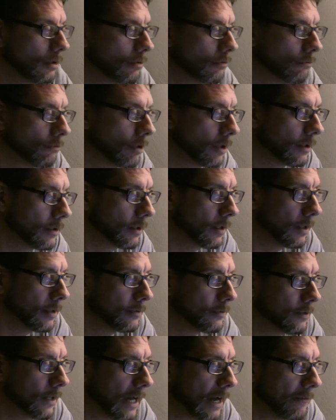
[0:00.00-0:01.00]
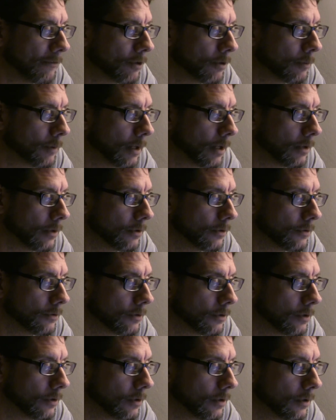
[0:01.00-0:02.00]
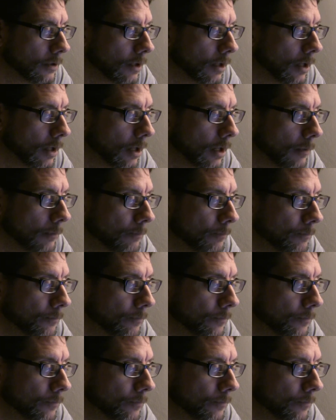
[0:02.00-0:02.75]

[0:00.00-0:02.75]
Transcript: rigged against African Americans. How